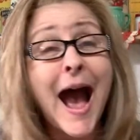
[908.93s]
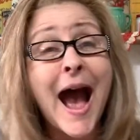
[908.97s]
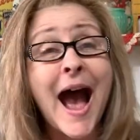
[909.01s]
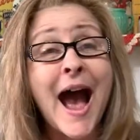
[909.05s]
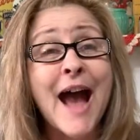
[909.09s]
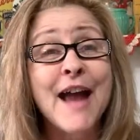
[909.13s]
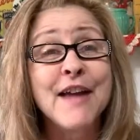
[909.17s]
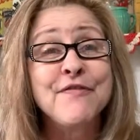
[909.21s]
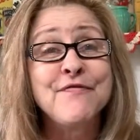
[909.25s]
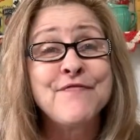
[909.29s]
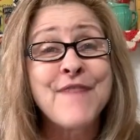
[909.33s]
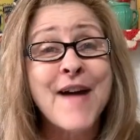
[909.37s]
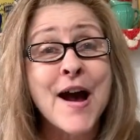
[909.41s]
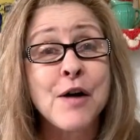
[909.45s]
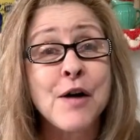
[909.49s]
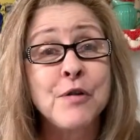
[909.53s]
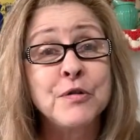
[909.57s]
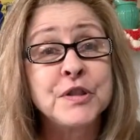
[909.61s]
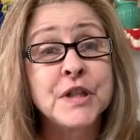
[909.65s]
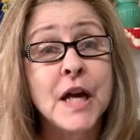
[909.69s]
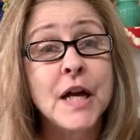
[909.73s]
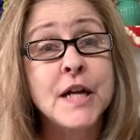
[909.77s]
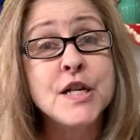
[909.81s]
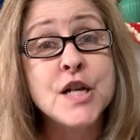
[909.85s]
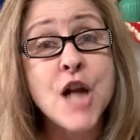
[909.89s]
I
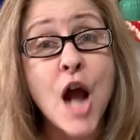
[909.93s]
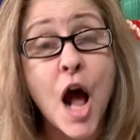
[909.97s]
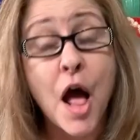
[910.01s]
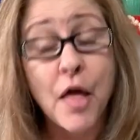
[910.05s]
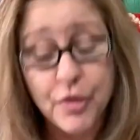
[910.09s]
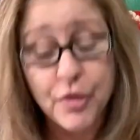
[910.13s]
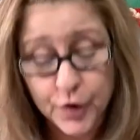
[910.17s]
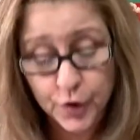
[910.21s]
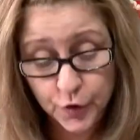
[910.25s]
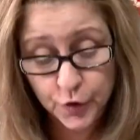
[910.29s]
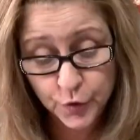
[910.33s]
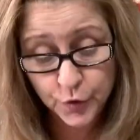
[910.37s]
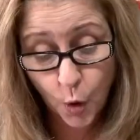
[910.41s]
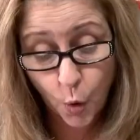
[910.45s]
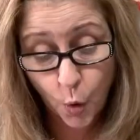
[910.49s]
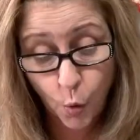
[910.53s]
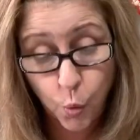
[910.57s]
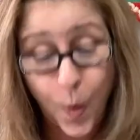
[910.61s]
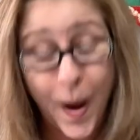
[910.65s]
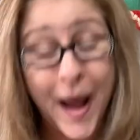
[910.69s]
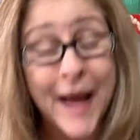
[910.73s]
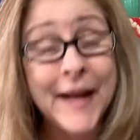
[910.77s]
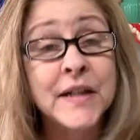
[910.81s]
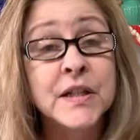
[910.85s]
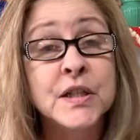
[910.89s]
found another
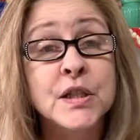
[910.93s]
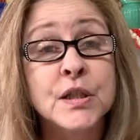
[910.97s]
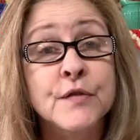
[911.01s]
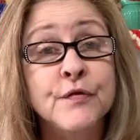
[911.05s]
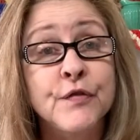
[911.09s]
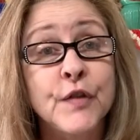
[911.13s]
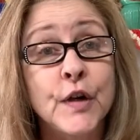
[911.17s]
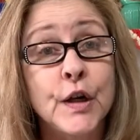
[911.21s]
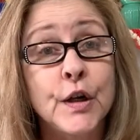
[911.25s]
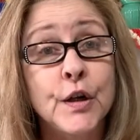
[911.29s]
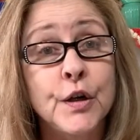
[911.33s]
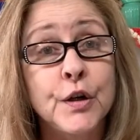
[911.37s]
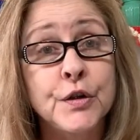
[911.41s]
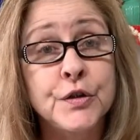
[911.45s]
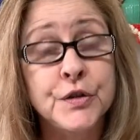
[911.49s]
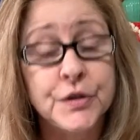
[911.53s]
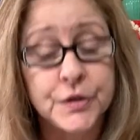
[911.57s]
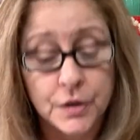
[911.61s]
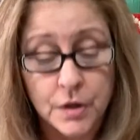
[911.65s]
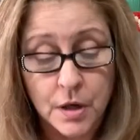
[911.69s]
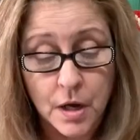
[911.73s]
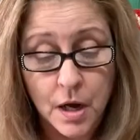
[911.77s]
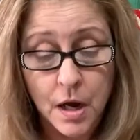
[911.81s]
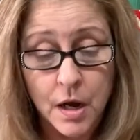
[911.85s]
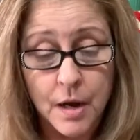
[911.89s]
Wexford
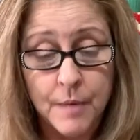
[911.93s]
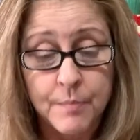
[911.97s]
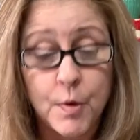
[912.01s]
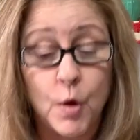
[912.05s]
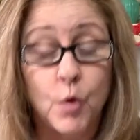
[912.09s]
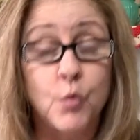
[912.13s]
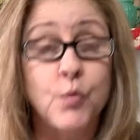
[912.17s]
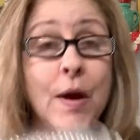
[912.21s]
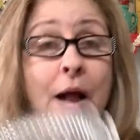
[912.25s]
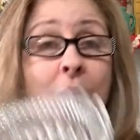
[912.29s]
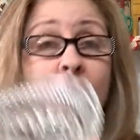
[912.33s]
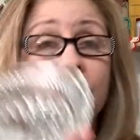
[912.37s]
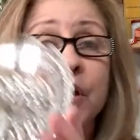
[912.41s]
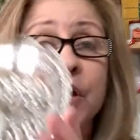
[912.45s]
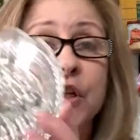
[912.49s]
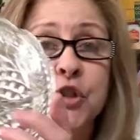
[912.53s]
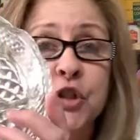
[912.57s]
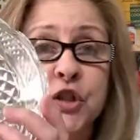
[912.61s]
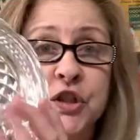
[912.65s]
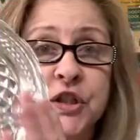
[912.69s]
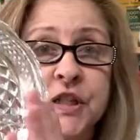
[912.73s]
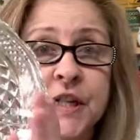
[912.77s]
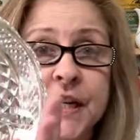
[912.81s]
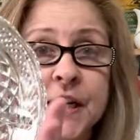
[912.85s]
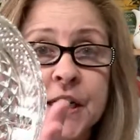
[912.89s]
um,
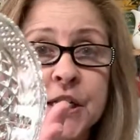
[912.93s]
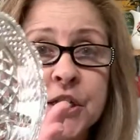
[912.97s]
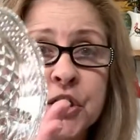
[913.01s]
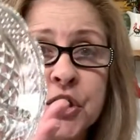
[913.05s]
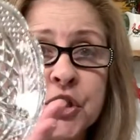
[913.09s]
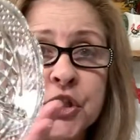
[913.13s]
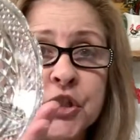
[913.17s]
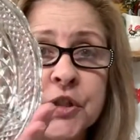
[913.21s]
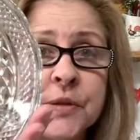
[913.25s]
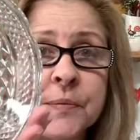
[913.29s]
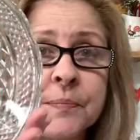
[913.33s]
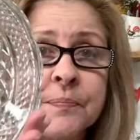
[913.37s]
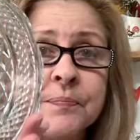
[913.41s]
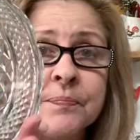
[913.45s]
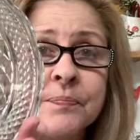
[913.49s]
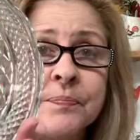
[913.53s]
relish dish.